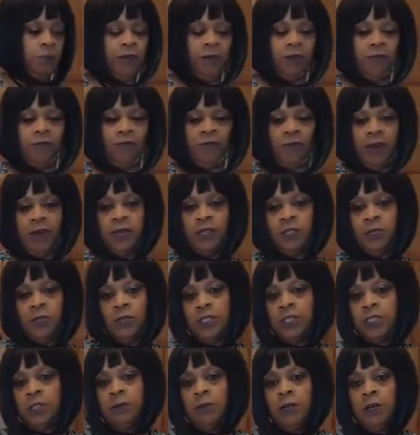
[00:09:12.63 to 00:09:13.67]
be afraid to
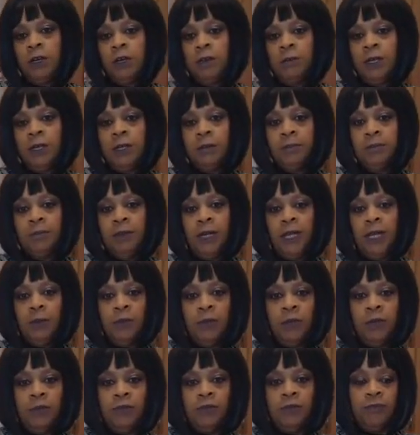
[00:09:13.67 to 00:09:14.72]
experiment and play
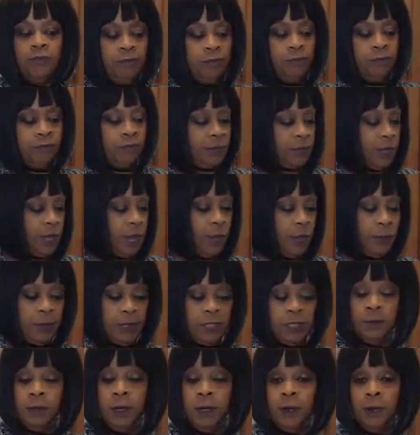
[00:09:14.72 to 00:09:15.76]
with. I'm
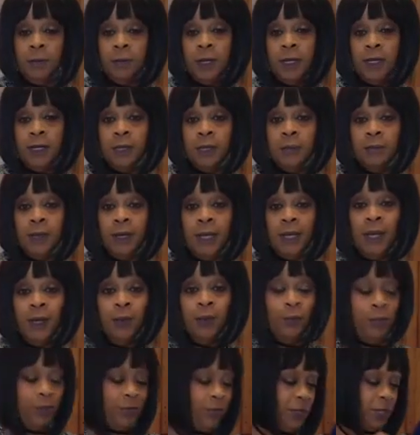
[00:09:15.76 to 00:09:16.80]
experimenting and
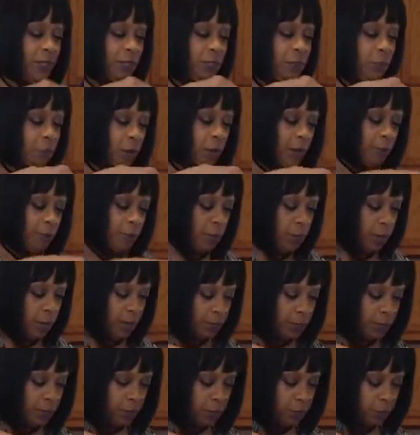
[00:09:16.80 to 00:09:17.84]
playing with this while I'm
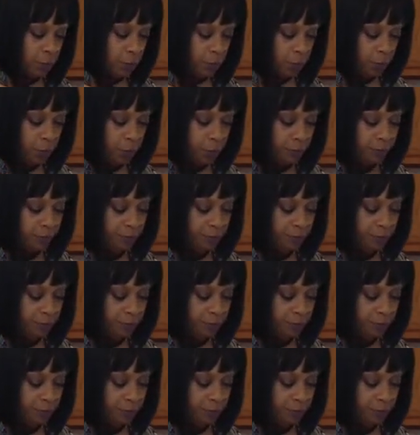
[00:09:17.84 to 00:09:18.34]
talking to you all.